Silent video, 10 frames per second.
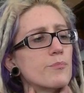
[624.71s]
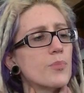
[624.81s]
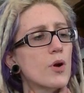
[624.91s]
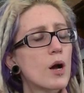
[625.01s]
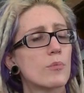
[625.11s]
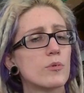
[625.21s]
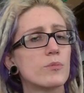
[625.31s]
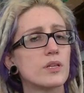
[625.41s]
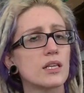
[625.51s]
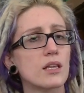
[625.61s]

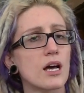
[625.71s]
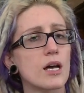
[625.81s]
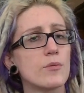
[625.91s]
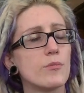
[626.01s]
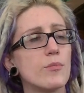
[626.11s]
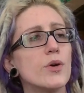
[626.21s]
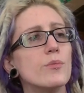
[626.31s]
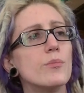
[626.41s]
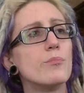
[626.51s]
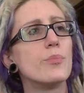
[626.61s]
probably Lyme
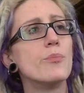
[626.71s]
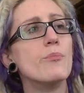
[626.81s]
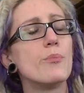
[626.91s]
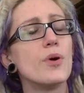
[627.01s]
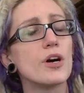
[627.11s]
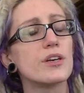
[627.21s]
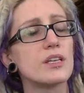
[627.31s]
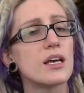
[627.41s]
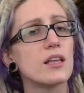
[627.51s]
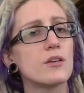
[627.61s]
and
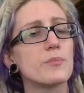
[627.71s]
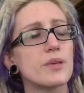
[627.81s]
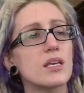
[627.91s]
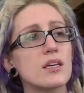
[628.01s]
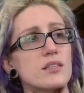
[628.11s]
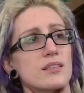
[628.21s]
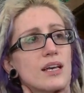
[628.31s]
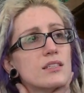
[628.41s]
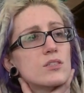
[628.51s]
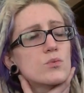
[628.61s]
Bartonella, because
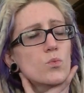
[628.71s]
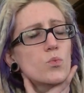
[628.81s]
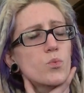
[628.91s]
that's